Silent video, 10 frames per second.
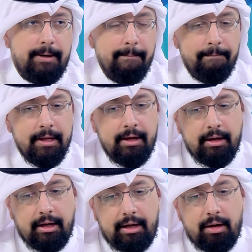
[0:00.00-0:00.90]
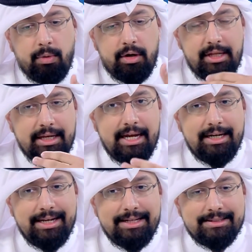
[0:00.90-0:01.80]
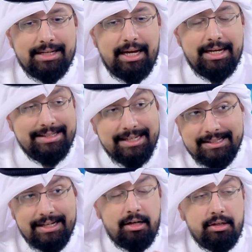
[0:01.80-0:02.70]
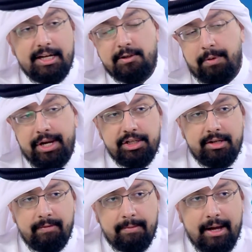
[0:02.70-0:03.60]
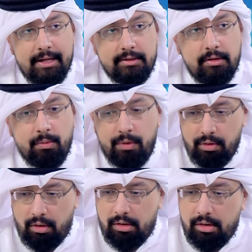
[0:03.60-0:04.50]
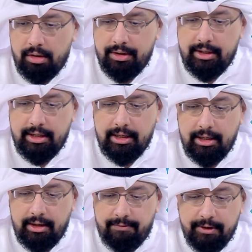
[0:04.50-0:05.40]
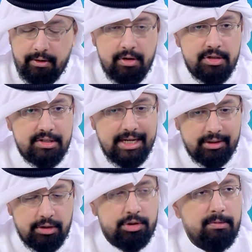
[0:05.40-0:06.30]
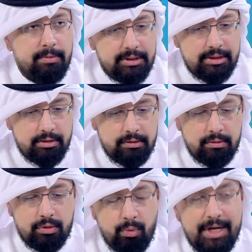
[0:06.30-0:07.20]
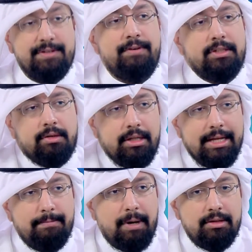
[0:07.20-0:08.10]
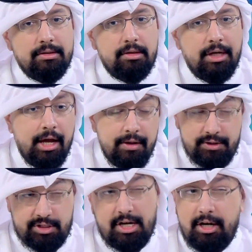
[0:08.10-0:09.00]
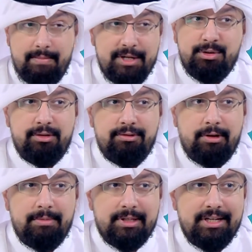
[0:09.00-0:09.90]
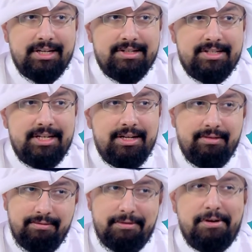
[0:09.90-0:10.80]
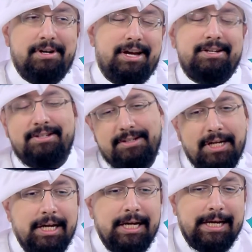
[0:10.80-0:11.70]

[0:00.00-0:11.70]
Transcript: yes, where they can get a detailed explanation of the battle with all the figures that contributed to Kuwait's victory in that battle. There's a documentary film that they can see, wow, very nice. Yeah.